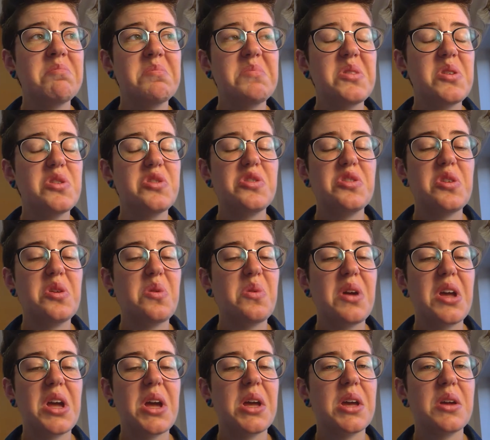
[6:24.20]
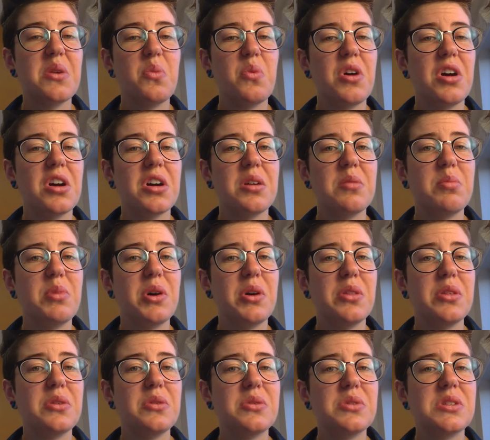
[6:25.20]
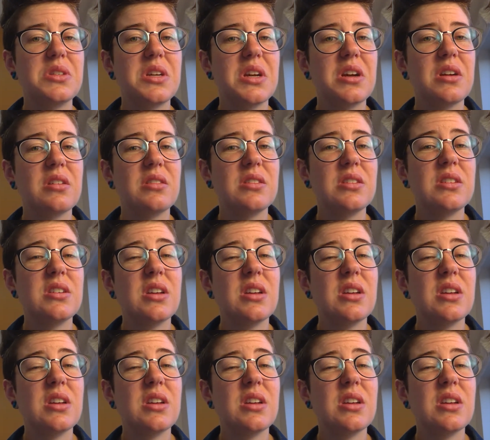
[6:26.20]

There's no way I can walk up all those stairs.